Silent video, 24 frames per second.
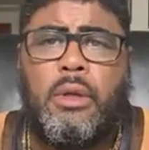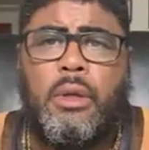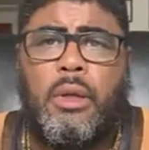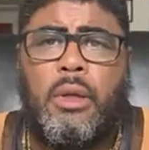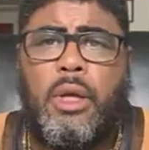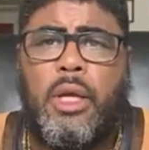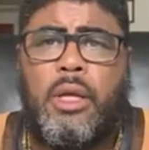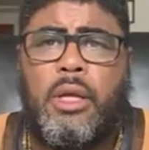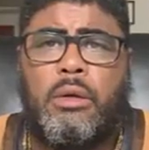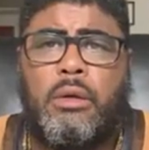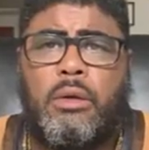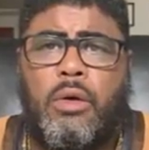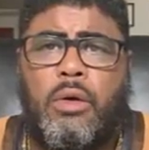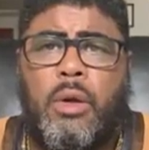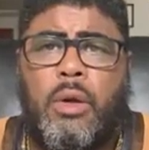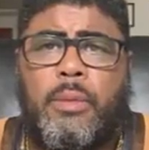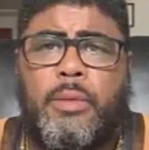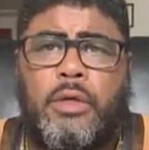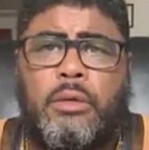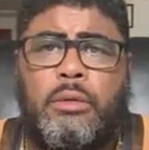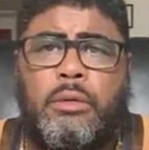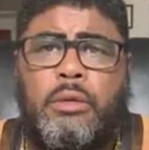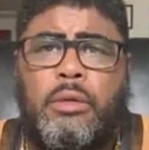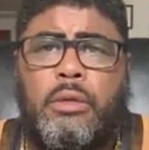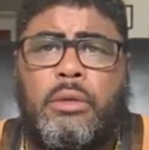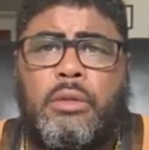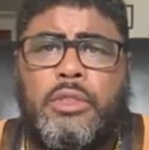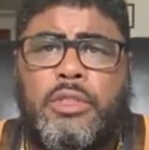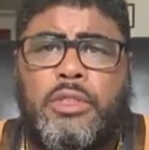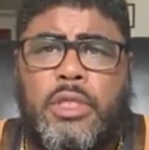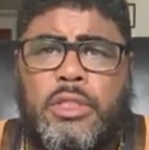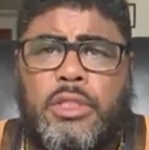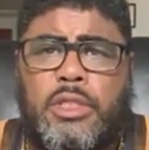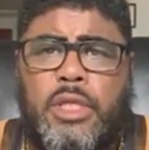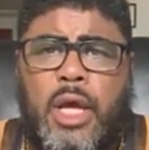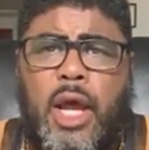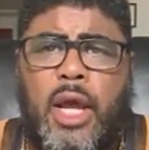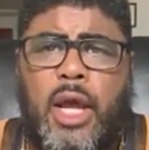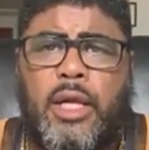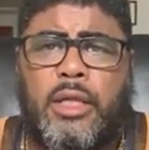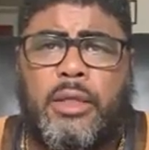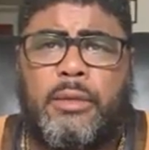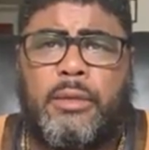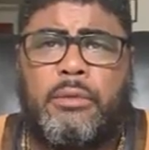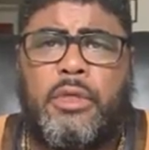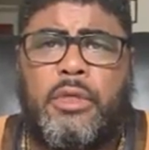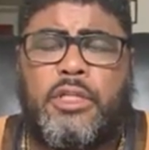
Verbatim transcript: a normal society.